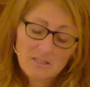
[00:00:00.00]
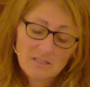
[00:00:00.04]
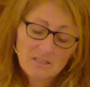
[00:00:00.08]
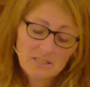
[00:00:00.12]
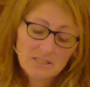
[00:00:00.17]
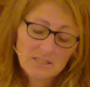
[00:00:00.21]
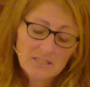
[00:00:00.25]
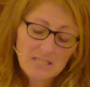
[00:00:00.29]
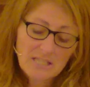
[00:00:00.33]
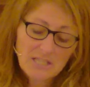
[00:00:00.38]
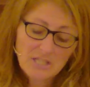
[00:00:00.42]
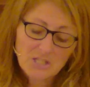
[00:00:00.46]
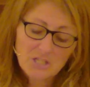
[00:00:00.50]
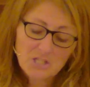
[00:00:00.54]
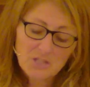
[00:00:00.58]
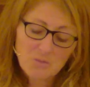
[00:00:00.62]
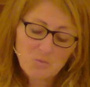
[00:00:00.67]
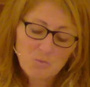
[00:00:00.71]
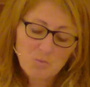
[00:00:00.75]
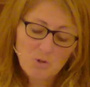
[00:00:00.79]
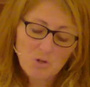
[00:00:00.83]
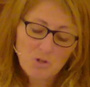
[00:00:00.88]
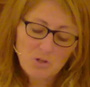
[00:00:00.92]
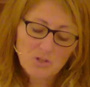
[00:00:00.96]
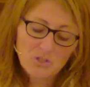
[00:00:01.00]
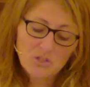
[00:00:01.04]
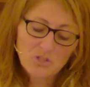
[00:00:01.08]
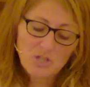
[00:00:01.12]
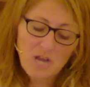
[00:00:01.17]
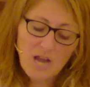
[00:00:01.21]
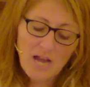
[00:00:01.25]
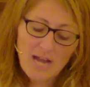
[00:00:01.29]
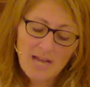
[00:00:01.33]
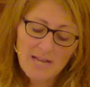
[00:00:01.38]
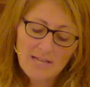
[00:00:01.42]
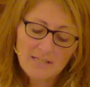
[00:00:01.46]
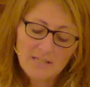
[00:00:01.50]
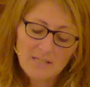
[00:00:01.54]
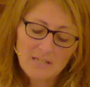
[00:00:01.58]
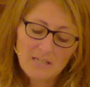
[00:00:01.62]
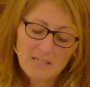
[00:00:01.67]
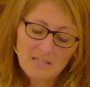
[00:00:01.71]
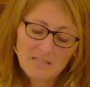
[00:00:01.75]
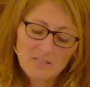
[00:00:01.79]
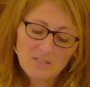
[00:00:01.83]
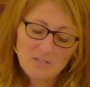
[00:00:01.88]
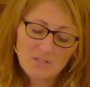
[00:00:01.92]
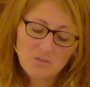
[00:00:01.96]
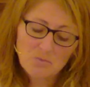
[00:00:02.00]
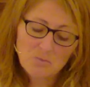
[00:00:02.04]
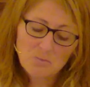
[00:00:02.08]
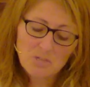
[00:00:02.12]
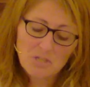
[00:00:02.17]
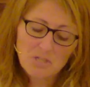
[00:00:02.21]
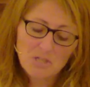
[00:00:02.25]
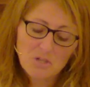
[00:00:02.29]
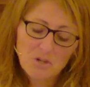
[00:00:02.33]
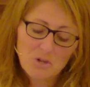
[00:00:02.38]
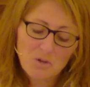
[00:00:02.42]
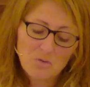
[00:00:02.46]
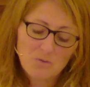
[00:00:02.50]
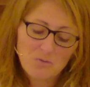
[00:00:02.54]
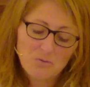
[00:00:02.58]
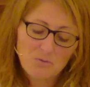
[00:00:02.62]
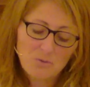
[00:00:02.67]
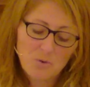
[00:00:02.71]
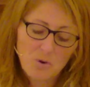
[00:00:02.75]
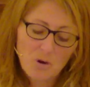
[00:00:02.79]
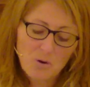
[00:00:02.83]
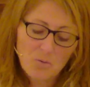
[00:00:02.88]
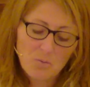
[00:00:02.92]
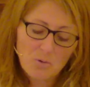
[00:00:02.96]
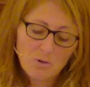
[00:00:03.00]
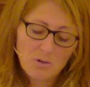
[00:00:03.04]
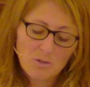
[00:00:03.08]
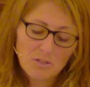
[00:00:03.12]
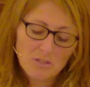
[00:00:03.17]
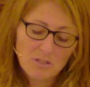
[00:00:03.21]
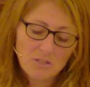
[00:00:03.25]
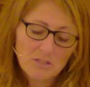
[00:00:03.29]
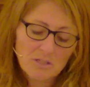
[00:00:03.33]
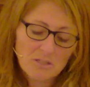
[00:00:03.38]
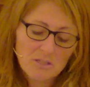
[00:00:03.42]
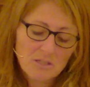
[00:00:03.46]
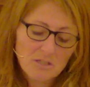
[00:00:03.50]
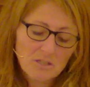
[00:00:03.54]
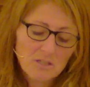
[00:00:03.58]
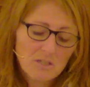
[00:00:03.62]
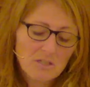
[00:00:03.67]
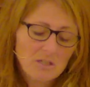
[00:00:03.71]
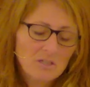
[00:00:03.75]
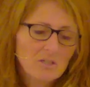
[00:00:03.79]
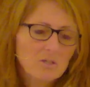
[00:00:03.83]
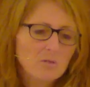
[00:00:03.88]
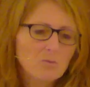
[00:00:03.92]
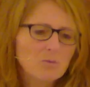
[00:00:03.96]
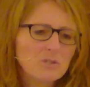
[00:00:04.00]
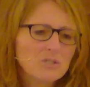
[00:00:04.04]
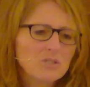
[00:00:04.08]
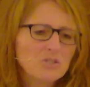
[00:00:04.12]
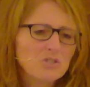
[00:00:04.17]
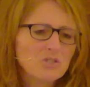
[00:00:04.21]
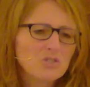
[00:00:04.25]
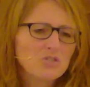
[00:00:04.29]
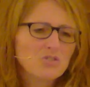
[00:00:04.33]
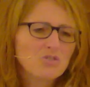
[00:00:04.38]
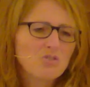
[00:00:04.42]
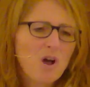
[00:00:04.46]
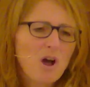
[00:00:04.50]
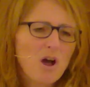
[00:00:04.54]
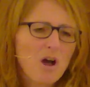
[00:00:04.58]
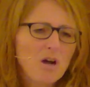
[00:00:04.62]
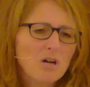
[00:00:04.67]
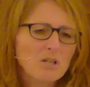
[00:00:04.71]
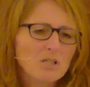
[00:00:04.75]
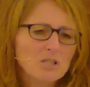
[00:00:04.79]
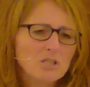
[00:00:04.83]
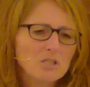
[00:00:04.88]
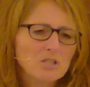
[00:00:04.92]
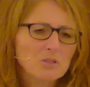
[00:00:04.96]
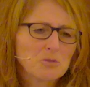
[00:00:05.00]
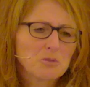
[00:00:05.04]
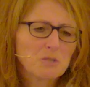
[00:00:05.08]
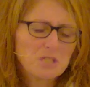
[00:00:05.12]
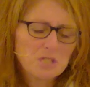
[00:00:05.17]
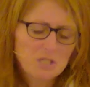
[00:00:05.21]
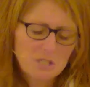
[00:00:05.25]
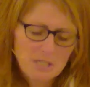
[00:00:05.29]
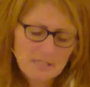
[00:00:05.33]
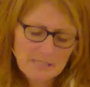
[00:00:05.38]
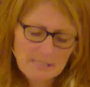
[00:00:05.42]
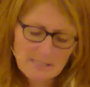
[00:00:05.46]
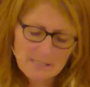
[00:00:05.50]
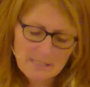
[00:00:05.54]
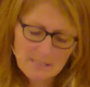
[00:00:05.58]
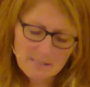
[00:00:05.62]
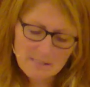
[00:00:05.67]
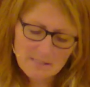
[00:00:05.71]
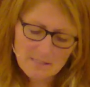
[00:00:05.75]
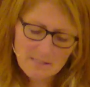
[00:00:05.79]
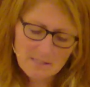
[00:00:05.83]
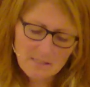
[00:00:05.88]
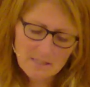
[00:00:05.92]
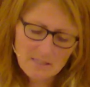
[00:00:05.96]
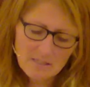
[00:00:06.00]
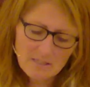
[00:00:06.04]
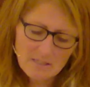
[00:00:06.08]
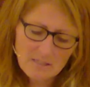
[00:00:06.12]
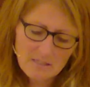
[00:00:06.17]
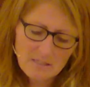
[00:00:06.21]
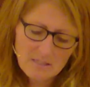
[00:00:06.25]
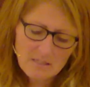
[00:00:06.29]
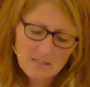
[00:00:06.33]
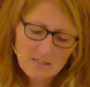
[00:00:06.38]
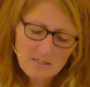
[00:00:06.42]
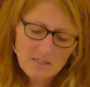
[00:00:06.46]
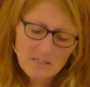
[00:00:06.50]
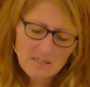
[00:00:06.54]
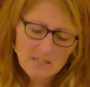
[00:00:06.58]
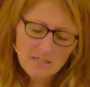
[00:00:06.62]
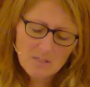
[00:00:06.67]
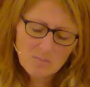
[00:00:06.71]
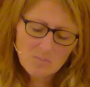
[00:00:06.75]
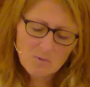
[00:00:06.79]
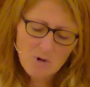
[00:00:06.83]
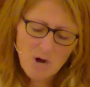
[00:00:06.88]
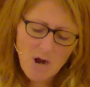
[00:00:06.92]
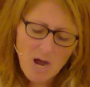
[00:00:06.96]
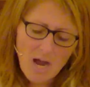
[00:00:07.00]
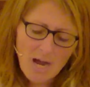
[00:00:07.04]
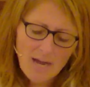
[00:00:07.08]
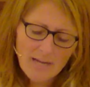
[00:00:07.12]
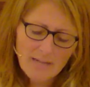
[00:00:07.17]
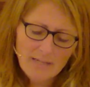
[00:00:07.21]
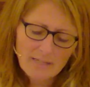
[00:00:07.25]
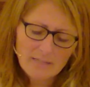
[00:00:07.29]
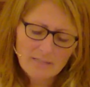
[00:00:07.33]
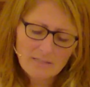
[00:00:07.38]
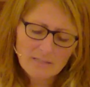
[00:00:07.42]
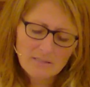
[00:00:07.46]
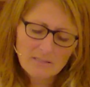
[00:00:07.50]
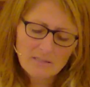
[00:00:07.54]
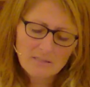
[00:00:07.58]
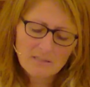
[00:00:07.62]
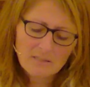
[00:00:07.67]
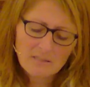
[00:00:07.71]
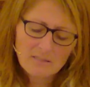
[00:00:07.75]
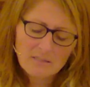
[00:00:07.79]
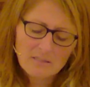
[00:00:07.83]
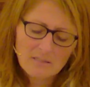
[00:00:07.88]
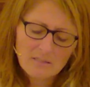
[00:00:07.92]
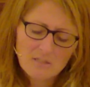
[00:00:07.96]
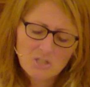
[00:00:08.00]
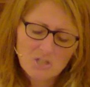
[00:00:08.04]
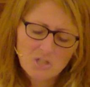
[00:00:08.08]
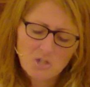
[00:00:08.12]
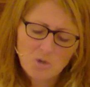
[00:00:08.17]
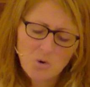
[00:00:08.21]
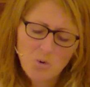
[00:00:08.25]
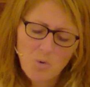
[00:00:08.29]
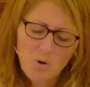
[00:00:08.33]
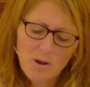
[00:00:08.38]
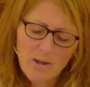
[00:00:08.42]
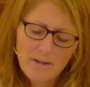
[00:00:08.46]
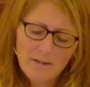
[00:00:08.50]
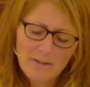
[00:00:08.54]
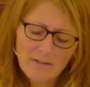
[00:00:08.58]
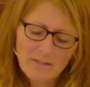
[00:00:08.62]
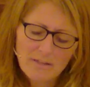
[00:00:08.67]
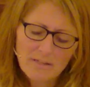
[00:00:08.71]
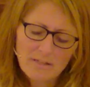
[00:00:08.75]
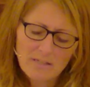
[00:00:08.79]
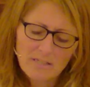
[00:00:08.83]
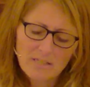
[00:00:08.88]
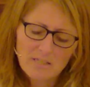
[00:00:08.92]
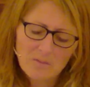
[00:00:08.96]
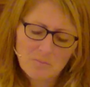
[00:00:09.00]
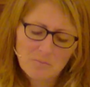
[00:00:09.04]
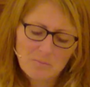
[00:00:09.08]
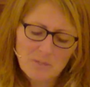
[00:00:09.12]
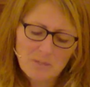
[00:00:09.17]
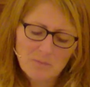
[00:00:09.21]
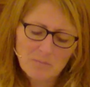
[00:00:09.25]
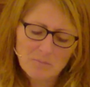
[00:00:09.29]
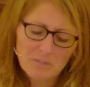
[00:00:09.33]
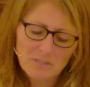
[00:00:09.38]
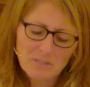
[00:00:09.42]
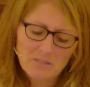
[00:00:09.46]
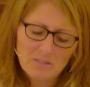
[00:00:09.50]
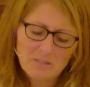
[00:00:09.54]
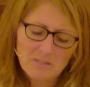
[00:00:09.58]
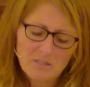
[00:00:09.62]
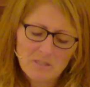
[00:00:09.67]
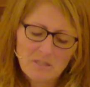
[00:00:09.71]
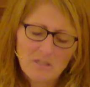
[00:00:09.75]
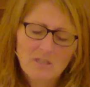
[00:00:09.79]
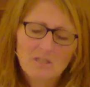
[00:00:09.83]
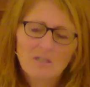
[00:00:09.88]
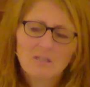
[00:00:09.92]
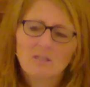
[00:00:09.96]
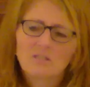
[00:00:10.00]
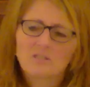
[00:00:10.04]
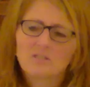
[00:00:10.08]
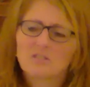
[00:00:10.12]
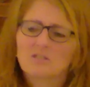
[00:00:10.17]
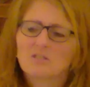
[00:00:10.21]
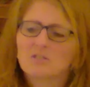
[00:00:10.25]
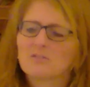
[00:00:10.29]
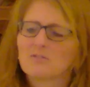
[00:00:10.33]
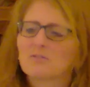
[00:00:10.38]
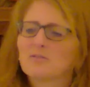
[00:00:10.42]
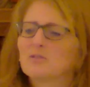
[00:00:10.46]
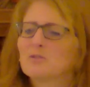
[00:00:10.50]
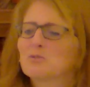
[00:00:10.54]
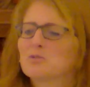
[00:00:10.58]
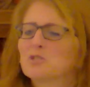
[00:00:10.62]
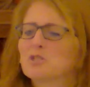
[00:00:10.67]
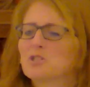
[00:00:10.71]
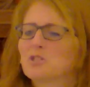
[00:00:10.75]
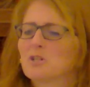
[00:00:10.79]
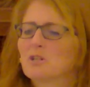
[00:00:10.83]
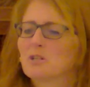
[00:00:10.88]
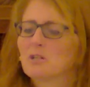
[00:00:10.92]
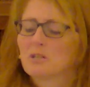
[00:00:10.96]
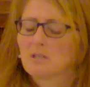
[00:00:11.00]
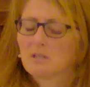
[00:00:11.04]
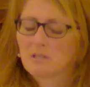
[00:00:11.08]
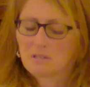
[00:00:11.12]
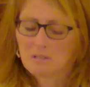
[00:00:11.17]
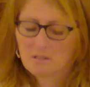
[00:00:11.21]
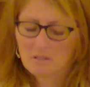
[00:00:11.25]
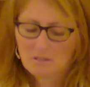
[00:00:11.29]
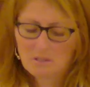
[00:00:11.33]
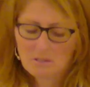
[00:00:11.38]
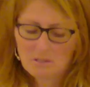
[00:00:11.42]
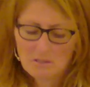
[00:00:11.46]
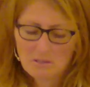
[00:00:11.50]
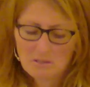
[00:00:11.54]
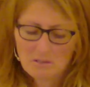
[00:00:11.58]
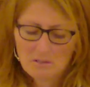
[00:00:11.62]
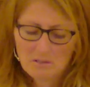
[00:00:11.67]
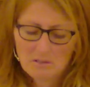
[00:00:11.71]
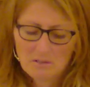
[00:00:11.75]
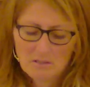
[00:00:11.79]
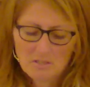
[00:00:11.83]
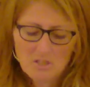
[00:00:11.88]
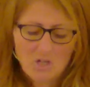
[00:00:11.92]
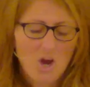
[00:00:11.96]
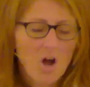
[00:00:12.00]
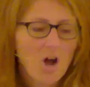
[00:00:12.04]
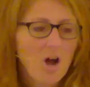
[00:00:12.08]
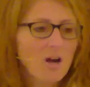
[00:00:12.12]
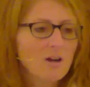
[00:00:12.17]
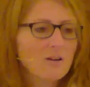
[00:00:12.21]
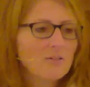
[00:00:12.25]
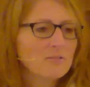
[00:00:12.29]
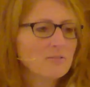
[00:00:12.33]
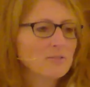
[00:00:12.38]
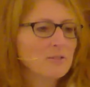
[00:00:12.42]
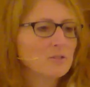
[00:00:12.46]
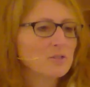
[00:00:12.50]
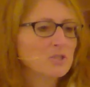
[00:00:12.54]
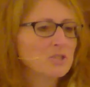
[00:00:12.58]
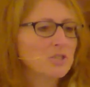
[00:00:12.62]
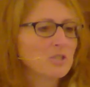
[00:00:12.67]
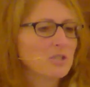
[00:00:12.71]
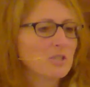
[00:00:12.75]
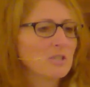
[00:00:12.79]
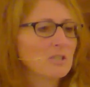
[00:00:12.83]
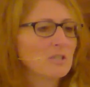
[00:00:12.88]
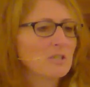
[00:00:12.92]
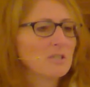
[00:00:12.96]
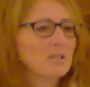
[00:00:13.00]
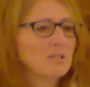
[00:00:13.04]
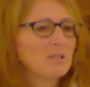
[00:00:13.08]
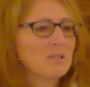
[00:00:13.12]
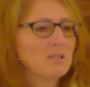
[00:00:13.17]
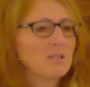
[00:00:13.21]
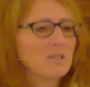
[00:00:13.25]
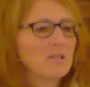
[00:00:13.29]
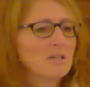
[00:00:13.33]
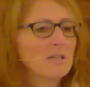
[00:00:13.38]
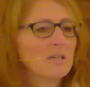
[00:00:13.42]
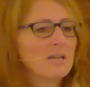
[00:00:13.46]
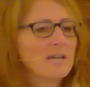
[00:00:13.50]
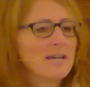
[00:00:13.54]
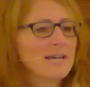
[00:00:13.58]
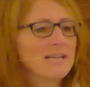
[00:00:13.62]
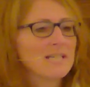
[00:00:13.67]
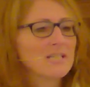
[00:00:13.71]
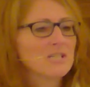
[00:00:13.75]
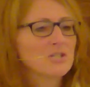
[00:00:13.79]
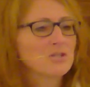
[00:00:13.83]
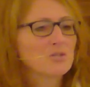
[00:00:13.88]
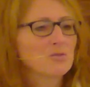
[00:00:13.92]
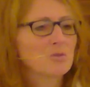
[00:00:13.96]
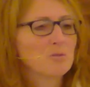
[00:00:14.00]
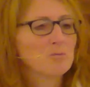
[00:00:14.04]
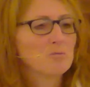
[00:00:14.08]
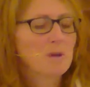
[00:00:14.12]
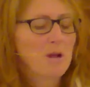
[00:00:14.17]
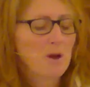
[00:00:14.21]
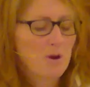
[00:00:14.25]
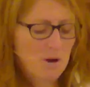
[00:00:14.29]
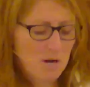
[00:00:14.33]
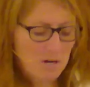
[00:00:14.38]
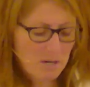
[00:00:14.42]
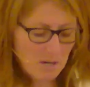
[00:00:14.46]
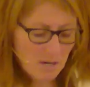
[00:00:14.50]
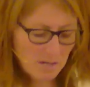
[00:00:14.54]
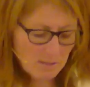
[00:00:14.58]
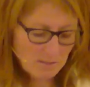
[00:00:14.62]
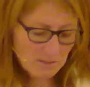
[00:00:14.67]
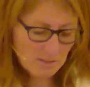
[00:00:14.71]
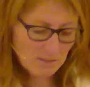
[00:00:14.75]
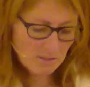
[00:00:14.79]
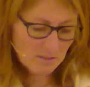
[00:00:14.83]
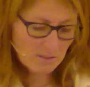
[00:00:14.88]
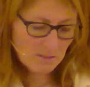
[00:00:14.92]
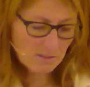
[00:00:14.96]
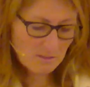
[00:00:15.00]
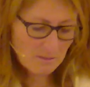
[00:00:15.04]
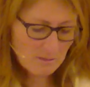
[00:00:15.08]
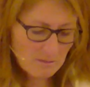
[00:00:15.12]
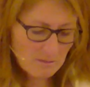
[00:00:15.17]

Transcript: These ancient words guide us as we go forward with strong Jewish identity, pride, joy, and commitment to the future, to our future, and to America's.